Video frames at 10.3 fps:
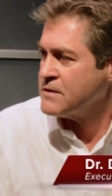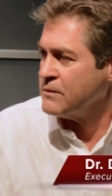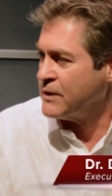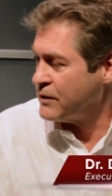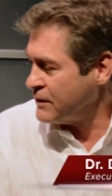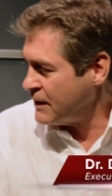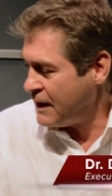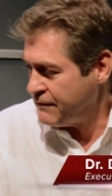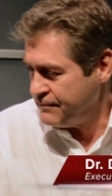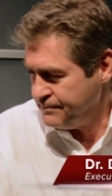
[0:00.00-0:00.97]
So we currently
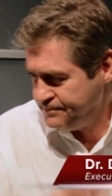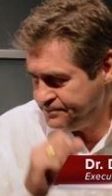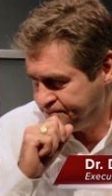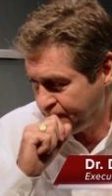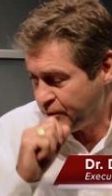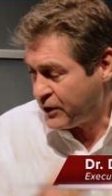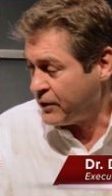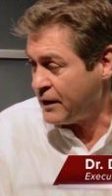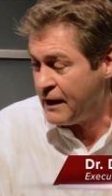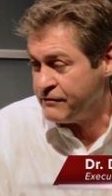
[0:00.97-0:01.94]
have we
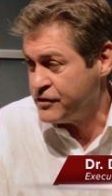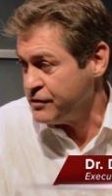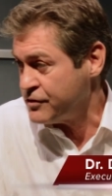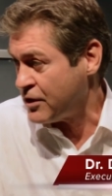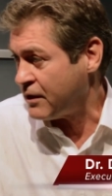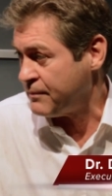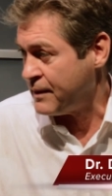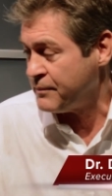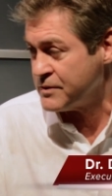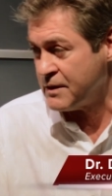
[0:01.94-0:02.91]
currently have 2 charter
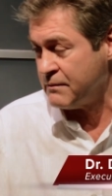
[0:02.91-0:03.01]
members,